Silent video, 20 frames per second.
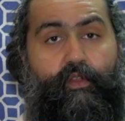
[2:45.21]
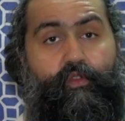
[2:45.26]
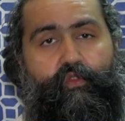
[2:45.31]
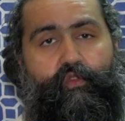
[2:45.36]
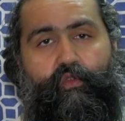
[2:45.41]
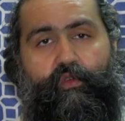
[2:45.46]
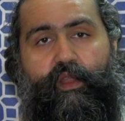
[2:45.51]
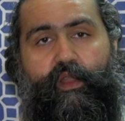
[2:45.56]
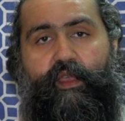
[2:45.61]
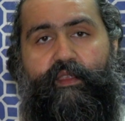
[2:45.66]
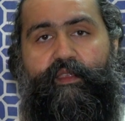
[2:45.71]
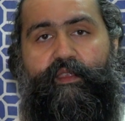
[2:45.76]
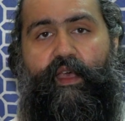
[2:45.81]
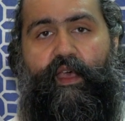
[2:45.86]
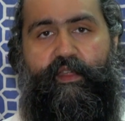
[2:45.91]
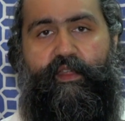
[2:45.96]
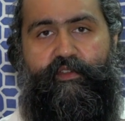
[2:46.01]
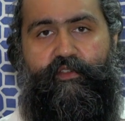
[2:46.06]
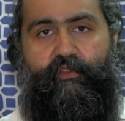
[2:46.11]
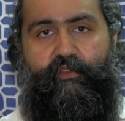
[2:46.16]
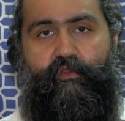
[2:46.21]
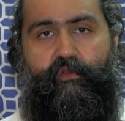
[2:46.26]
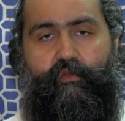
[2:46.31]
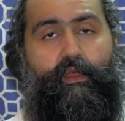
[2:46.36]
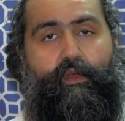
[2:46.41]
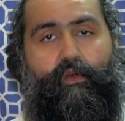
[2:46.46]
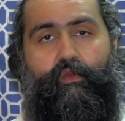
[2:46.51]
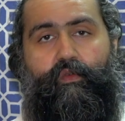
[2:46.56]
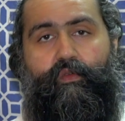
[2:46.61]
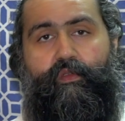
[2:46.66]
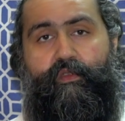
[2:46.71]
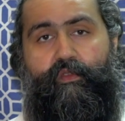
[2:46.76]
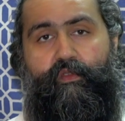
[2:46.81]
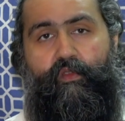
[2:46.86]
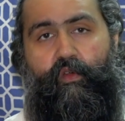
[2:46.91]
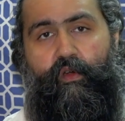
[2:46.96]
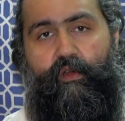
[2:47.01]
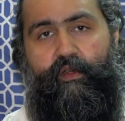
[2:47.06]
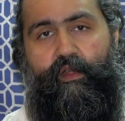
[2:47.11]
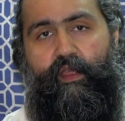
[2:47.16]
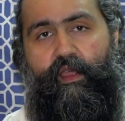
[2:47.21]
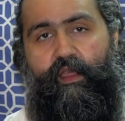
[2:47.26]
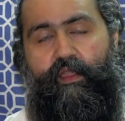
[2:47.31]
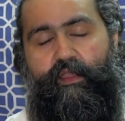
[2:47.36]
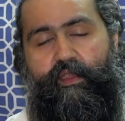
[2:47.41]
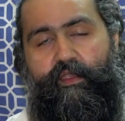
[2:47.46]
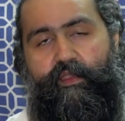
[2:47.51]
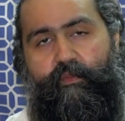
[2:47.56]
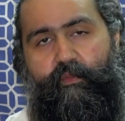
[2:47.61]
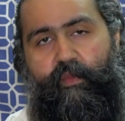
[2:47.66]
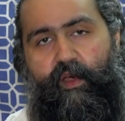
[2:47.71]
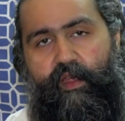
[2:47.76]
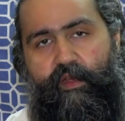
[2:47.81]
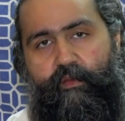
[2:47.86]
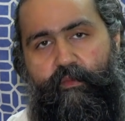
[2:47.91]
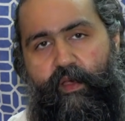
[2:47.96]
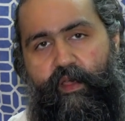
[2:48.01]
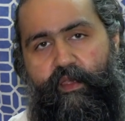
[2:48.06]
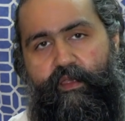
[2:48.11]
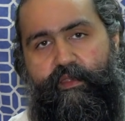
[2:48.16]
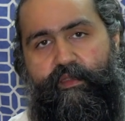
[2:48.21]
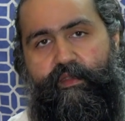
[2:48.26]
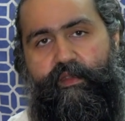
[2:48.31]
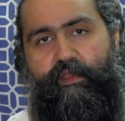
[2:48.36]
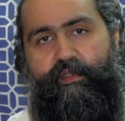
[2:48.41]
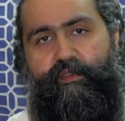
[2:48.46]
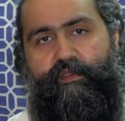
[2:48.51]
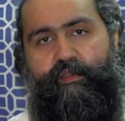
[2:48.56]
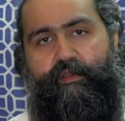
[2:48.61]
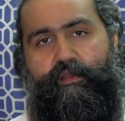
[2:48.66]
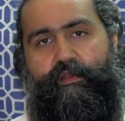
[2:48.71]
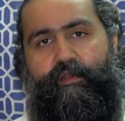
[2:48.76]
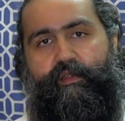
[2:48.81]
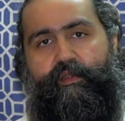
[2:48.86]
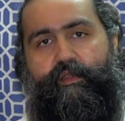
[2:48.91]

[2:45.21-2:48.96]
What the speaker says: known as Andrew, who is taught and inspired by his teacher,